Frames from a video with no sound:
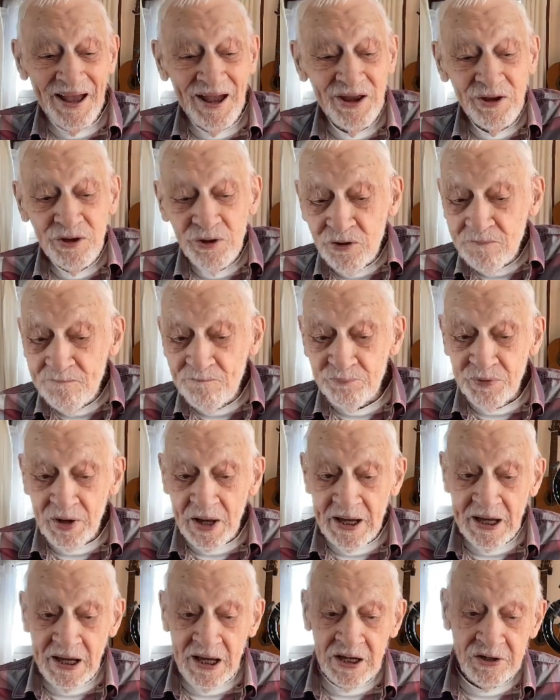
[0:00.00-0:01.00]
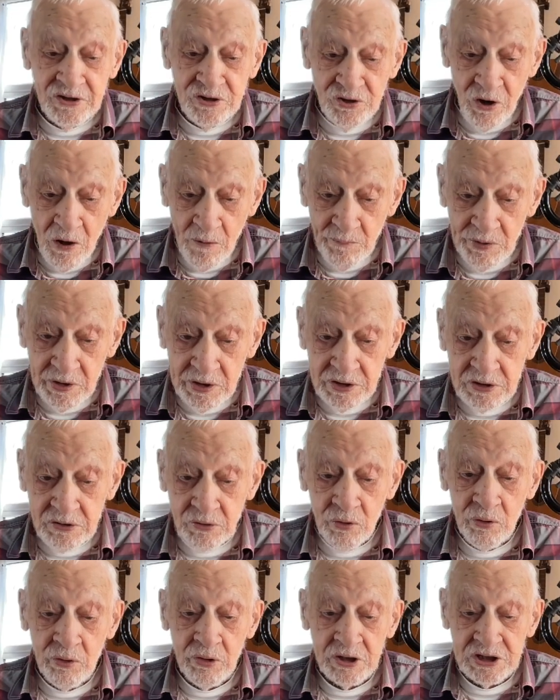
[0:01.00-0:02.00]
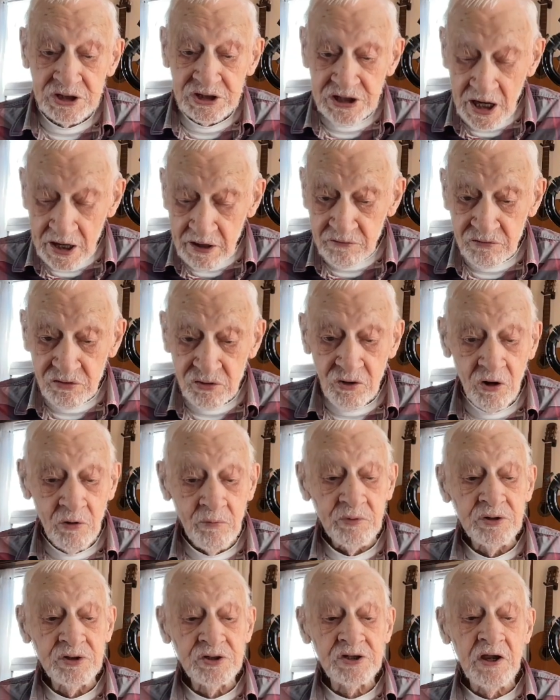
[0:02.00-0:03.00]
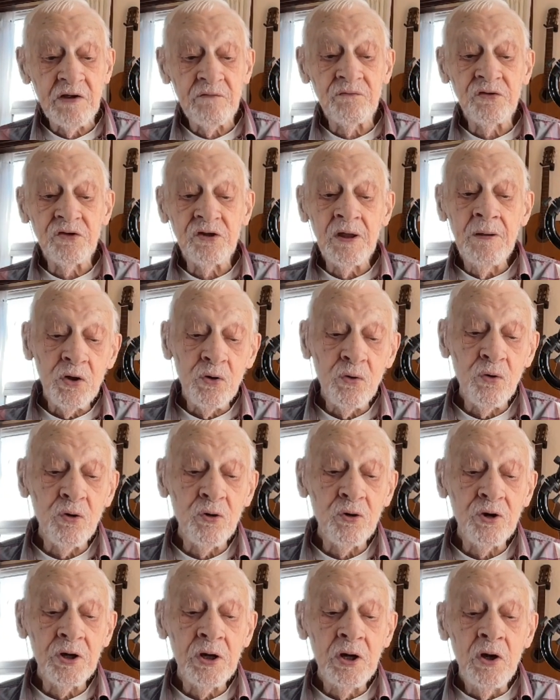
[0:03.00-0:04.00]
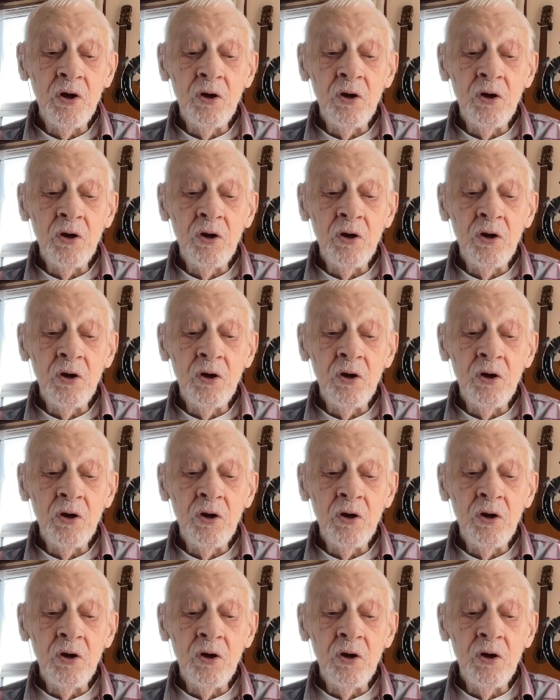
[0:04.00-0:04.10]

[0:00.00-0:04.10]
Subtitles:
you can play a dominant or a second dominant 7th chord,